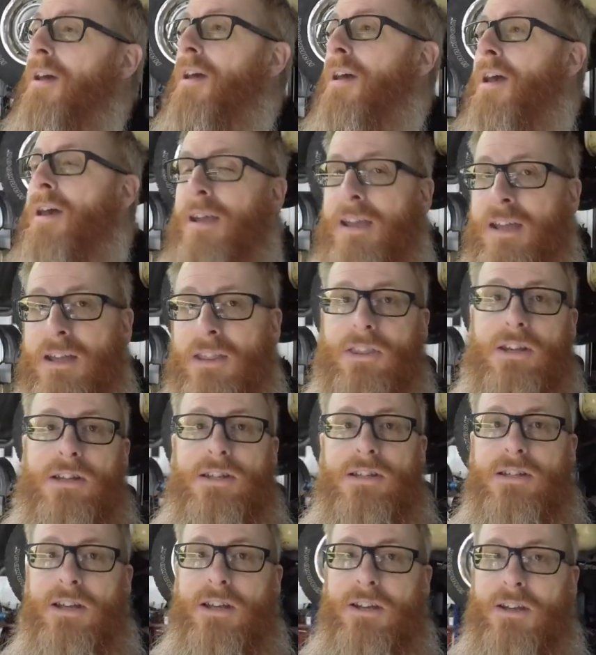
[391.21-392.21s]
and get
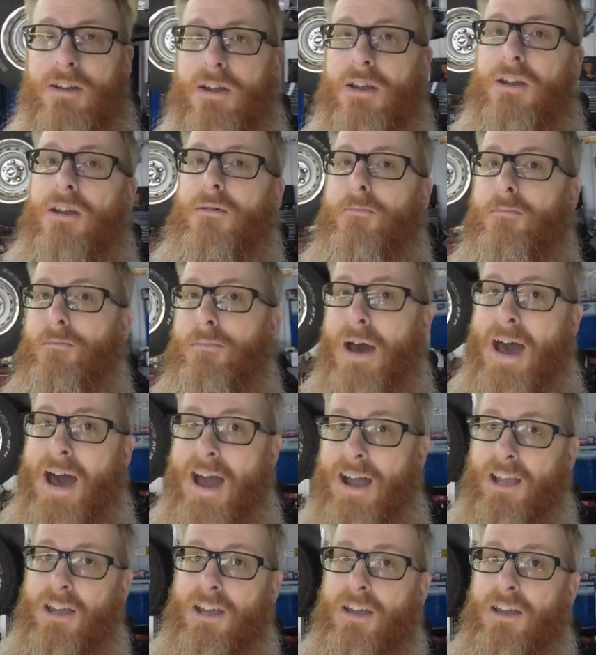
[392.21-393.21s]
this thing
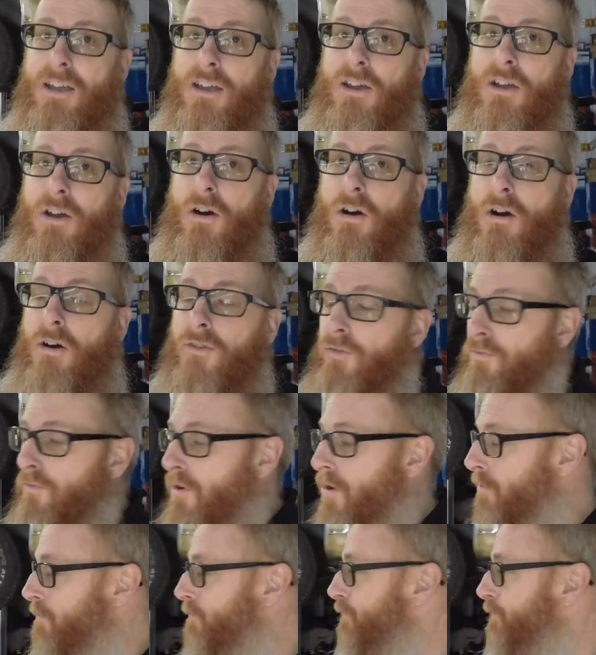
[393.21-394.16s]
back on the road.